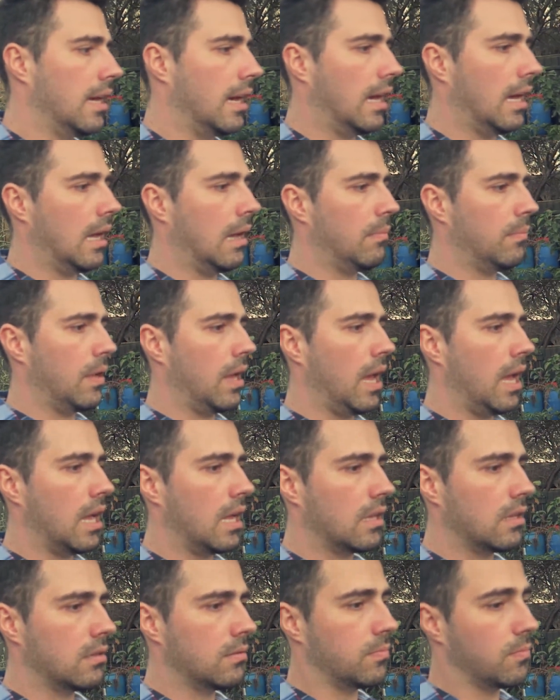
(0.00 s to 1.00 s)

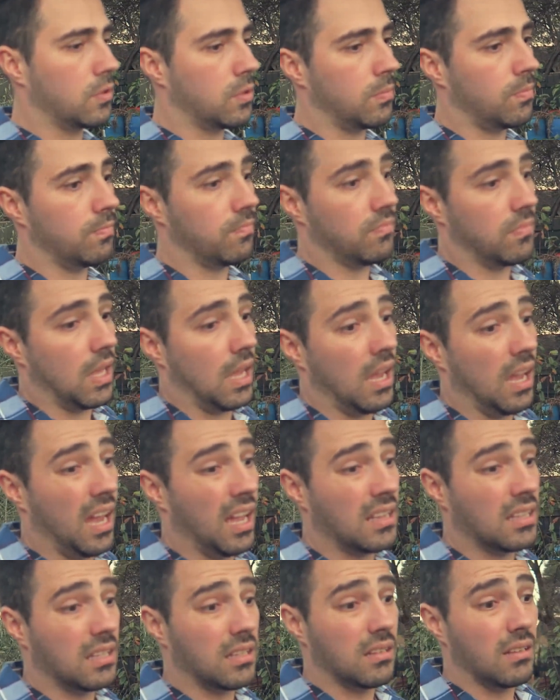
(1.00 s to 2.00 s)
and
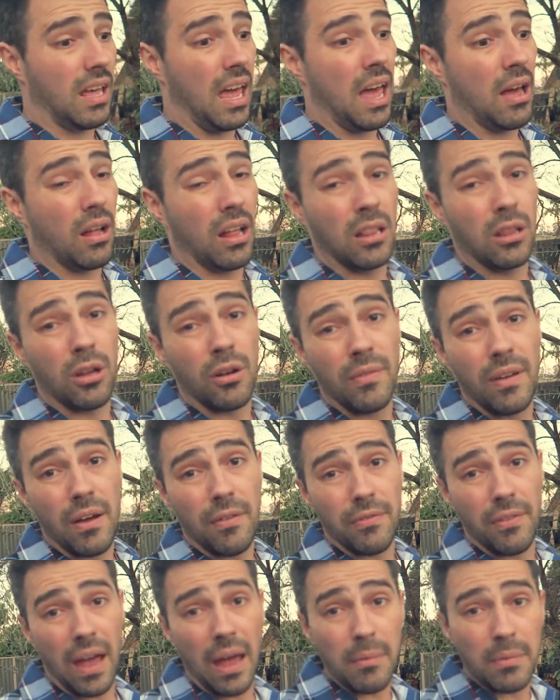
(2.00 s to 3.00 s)
a lot of our
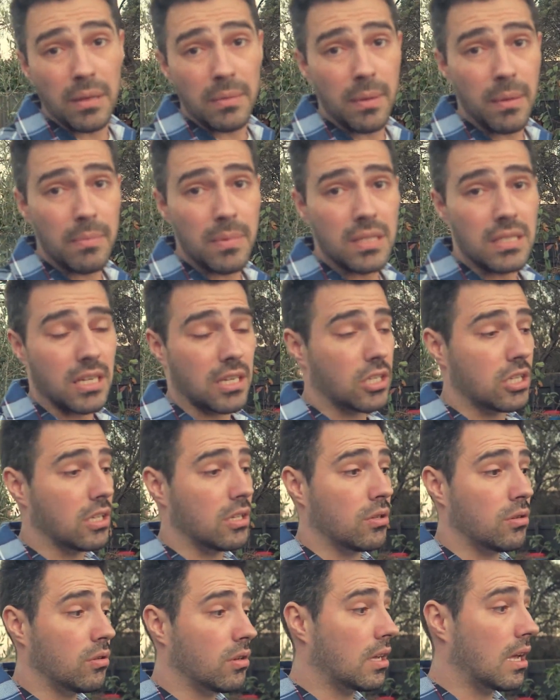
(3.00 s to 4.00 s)
family members
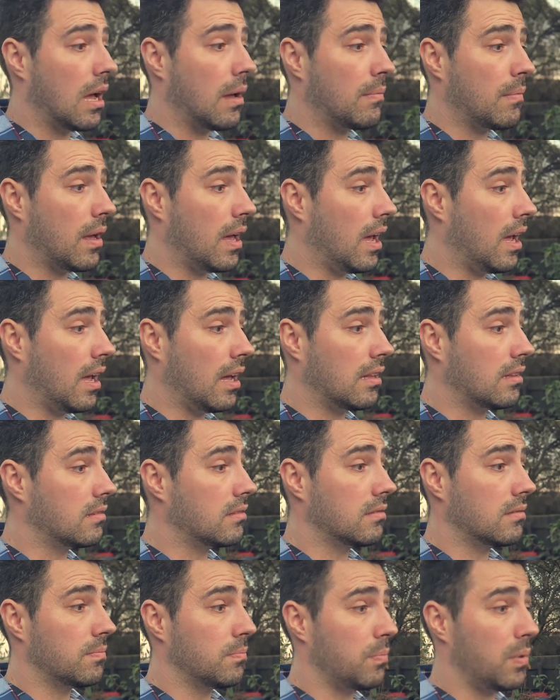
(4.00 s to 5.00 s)
actually do come and
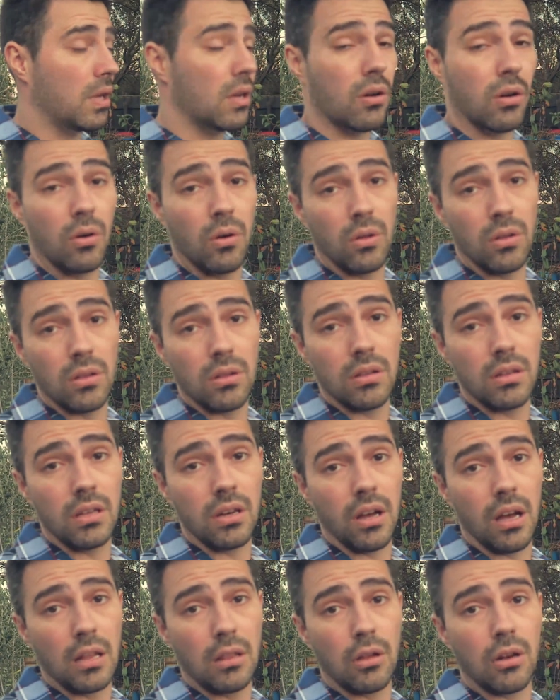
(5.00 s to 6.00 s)
pick a
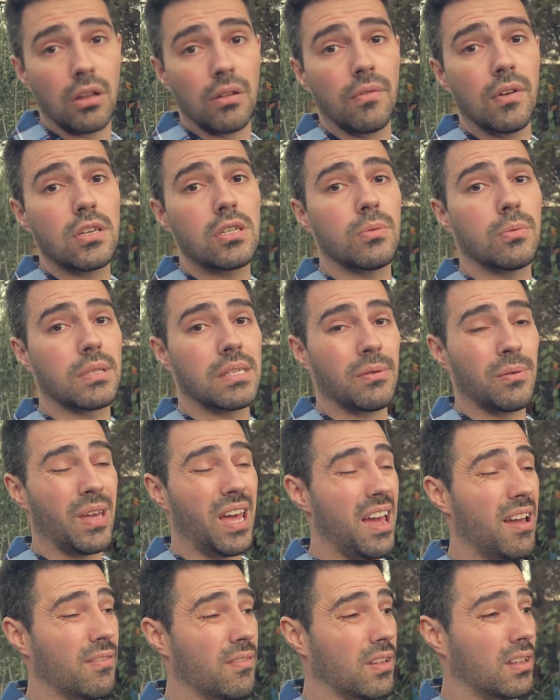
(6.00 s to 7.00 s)
lot of the vegetables that we
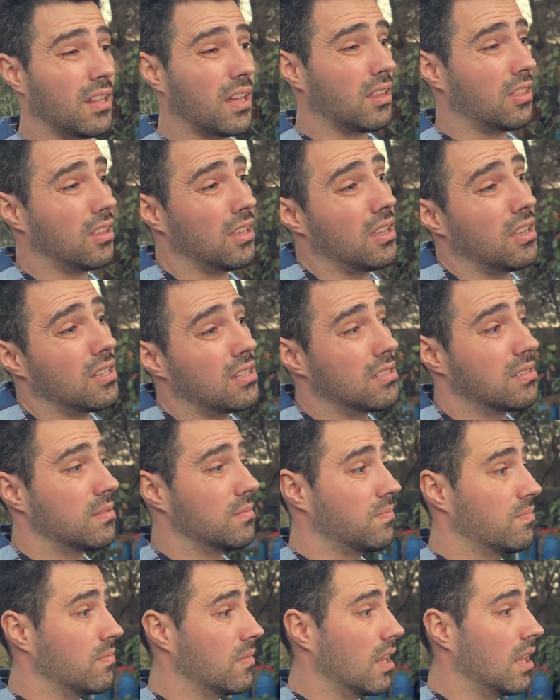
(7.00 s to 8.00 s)
have, and I think
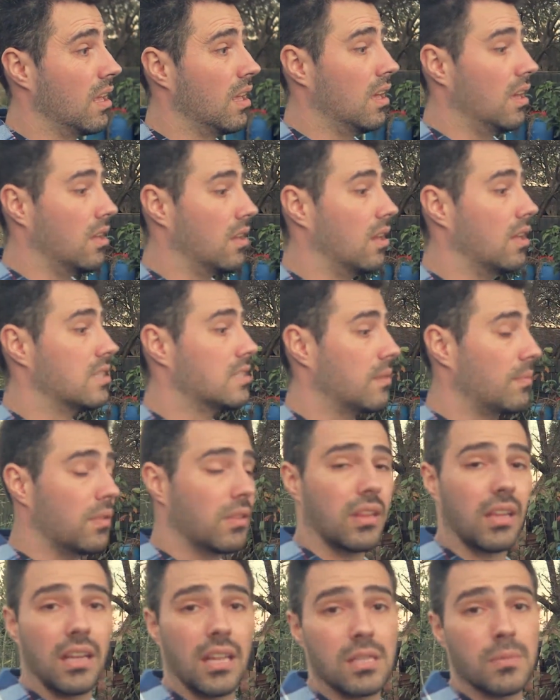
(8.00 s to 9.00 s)
it's you know, it's
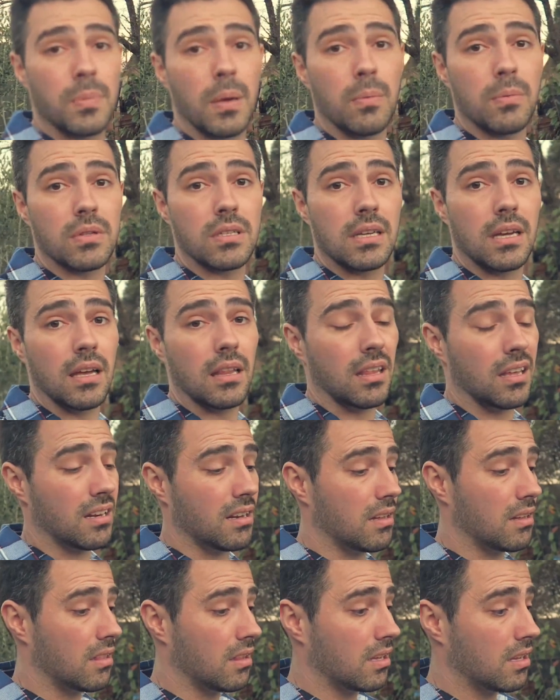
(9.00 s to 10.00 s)
something that gets people together,
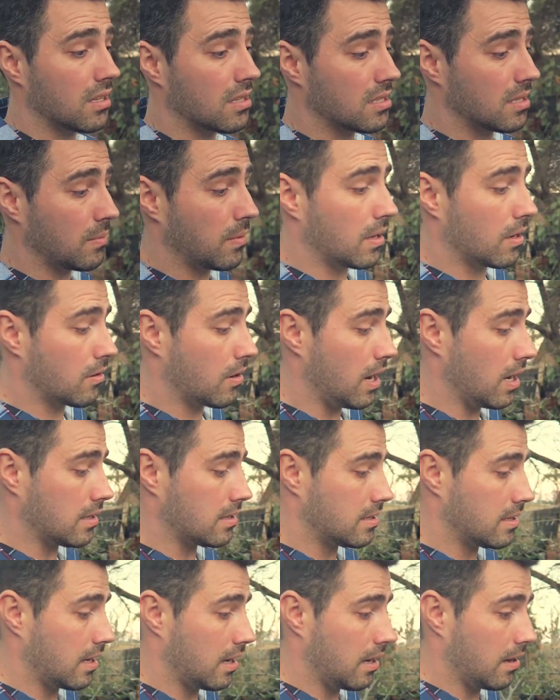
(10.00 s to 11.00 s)
and I think it's something
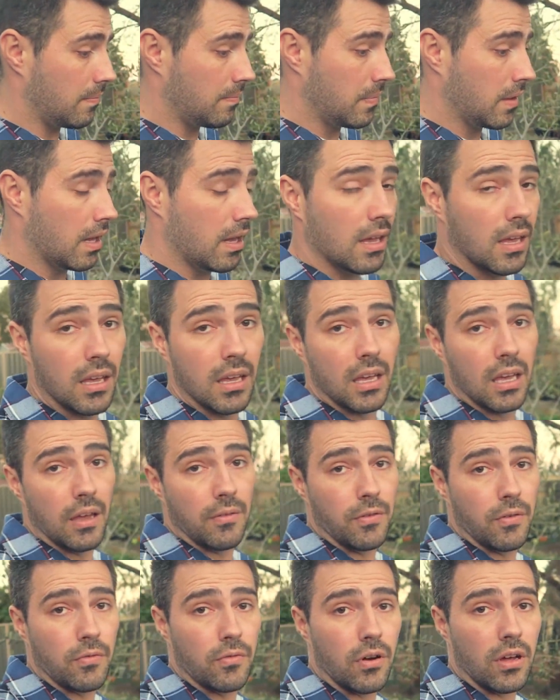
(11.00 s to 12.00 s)
great. So
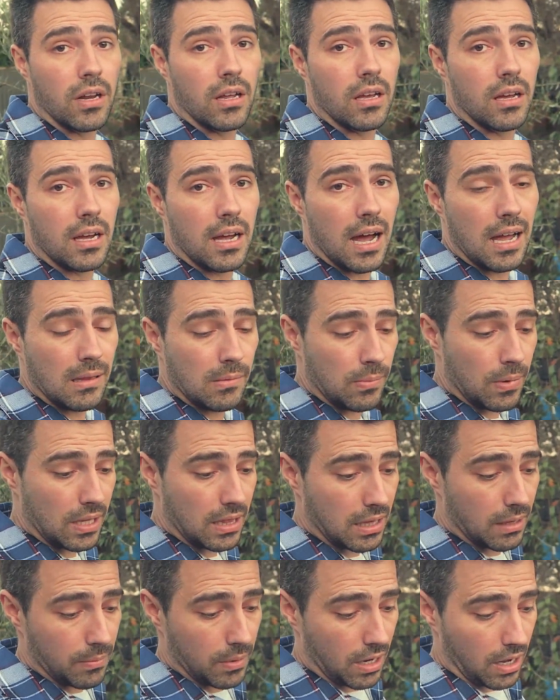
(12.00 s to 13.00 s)
if you've got a garden
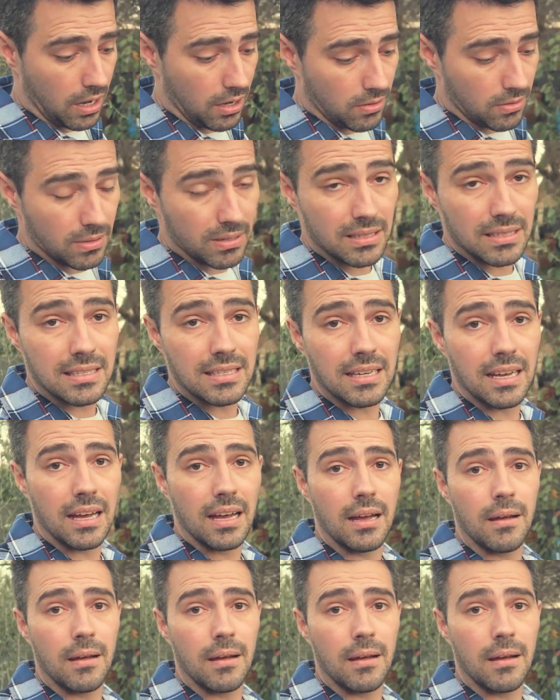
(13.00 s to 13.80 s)
bed, let me know, and